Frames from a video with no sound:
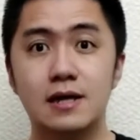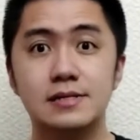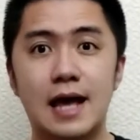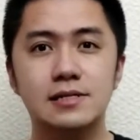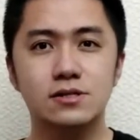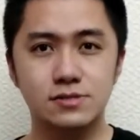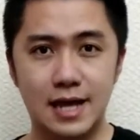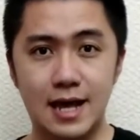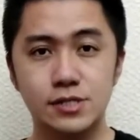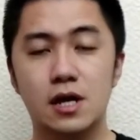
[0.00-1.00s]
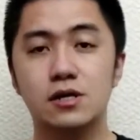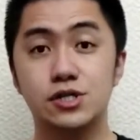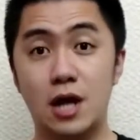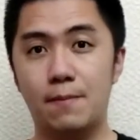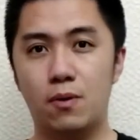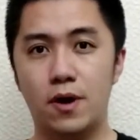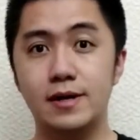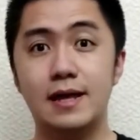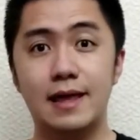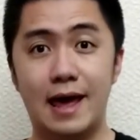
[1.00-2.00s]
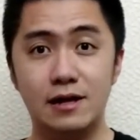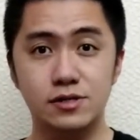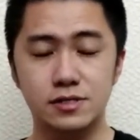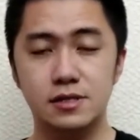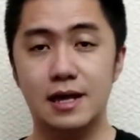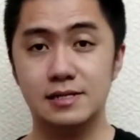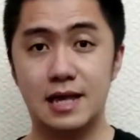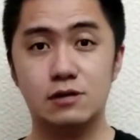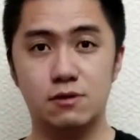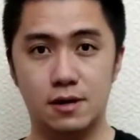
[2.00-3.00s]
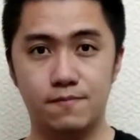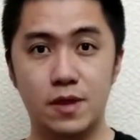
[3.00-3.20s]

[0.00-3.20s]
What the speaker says: tensile test, sharp point and edges, etc.